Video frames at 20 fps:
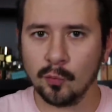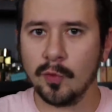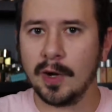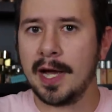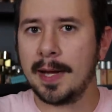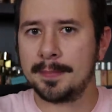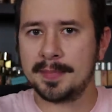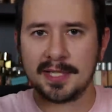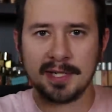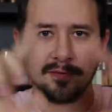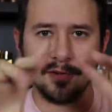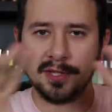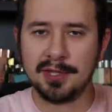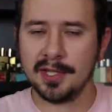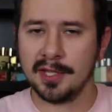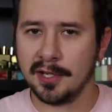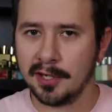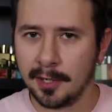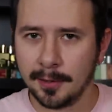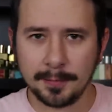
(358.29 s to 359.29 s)
wraps
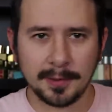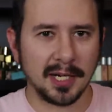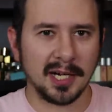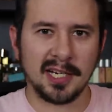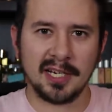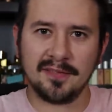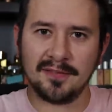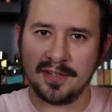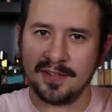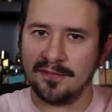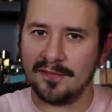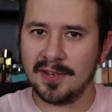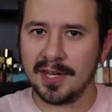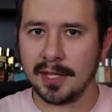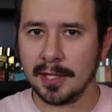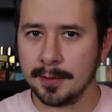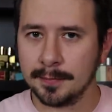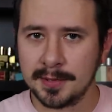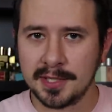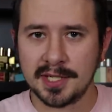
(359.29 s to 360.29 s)
everything up, kind of
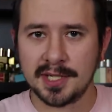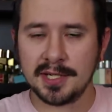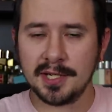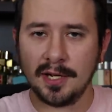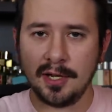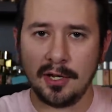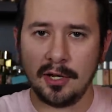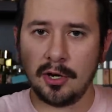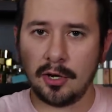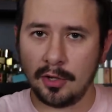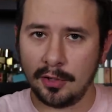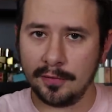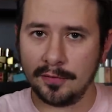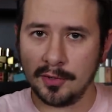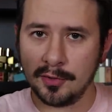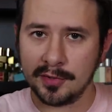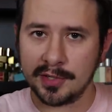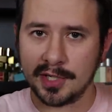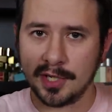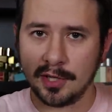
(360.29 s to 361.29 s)
envelops all of
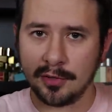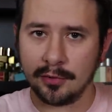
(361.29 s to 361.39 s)
those